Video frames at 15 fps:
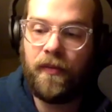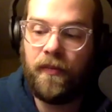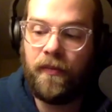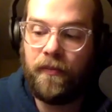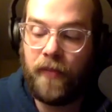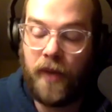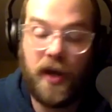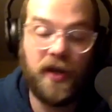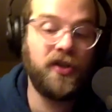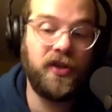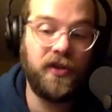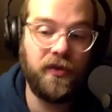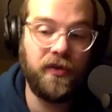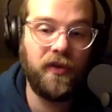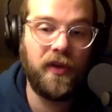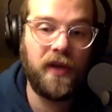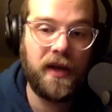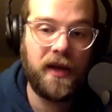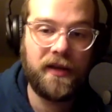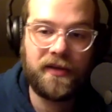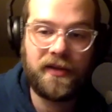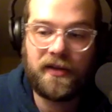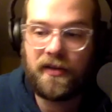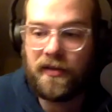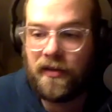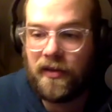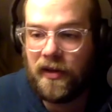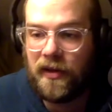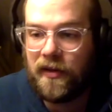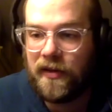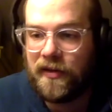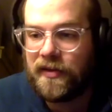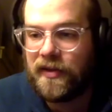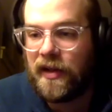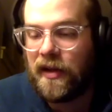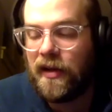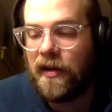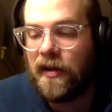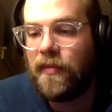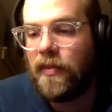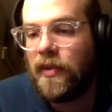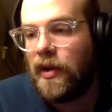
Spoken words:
much utilized in this time.